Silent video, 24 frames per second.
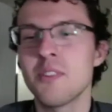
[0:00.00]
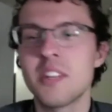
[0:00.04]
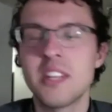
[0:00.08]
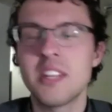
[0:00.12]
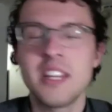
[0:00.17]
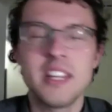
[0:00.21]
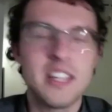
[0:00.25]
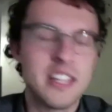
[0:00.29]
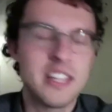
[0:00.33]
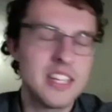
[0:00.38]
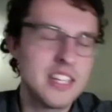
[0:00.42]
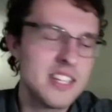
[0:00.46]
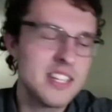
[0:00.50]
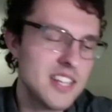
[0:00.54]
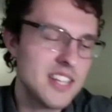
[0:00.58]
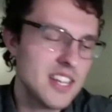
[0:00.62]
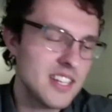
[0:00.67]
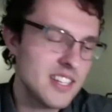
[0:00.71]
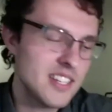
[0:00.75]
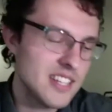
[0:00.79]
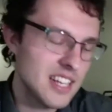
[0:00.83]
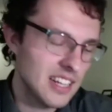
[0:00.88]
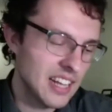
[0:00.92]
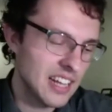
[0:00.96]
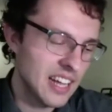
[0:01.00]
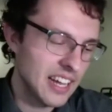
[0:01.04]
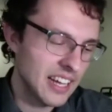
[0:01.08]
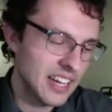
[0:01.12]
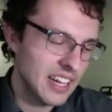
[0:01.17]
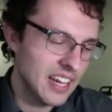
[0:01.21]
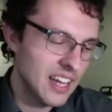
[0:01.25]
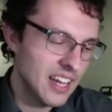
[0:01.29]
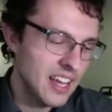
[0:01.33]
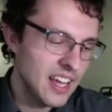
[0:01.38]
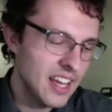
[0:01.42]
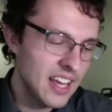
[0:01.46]
He says that like
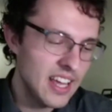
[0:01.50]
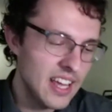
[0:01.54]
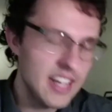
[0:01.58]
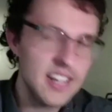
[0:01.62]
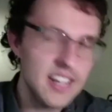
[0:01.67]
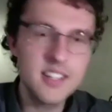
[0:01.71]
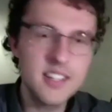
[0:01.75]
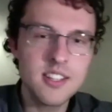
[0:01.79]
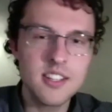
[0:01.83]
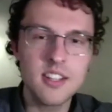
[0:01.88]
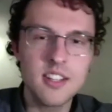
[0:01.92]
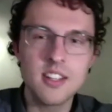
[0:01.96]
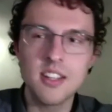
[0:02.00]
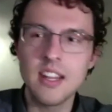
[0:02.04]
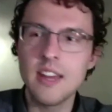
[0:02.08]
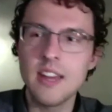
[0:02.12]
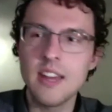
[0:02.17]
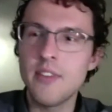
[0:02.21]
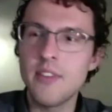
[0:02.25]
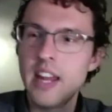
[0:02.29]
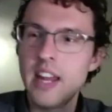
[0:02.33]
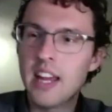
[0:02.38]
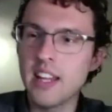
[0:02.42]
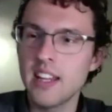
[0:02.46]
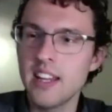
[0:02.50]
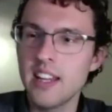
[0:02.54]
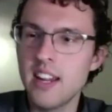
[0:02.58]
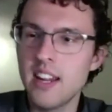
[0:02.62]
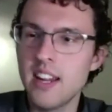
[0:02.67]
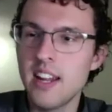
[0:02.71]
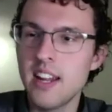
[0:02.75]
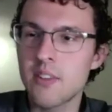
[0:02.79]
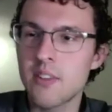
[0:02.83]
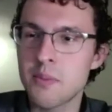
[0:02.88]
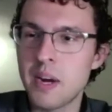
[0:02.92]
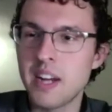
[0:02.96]
if an alien
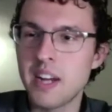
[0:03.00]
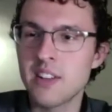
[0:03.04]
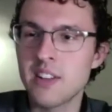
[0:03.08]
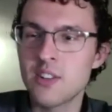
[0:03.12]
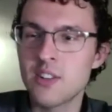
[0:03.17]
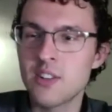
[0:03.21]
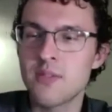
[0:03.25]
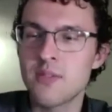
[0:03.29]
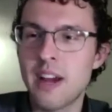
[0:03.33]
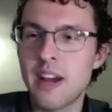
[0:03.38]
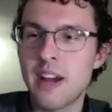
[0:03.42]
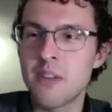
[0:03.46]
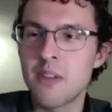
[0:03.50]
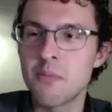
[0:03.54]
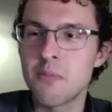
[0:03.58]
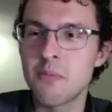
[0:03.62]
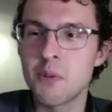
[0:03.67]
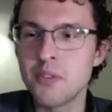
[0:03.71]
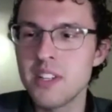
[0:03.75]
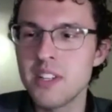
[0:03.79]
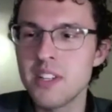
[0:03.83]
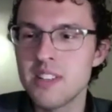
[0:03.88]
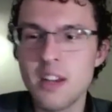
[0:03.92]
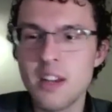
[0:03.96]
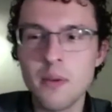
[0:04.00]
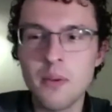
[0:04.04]
anthropologist found movies,